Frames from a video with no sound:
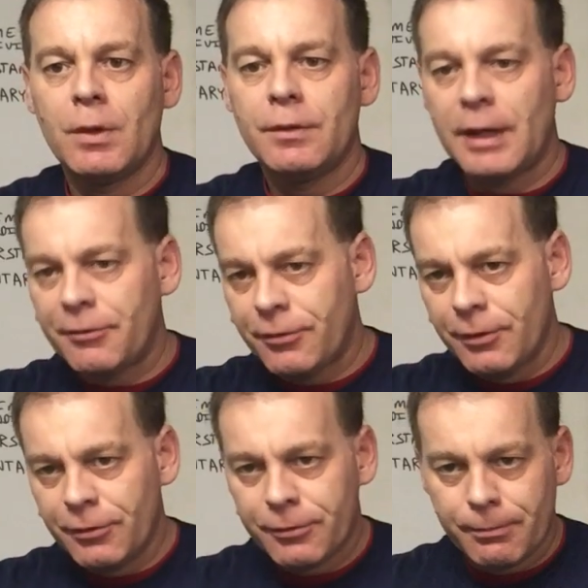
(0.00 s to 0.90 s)
That's
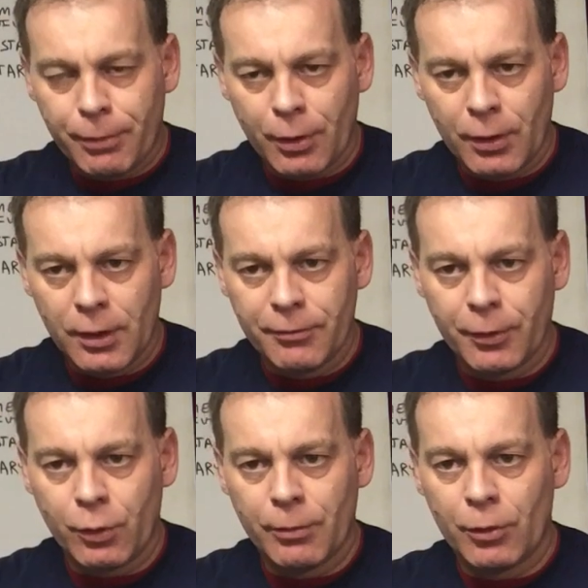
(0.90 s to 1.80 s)
this part of the
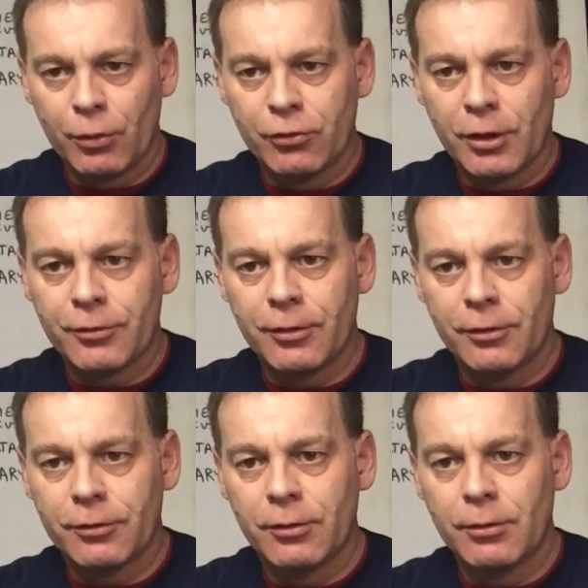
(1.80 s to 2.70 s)
criminal
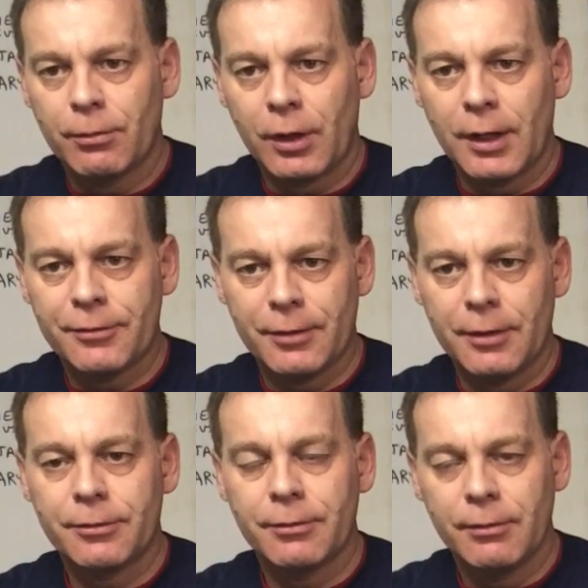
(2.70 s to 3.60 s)
justice
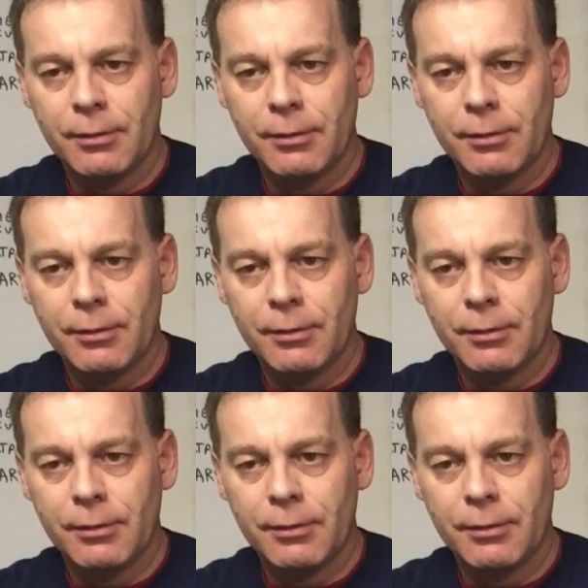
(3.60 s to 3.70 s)
process.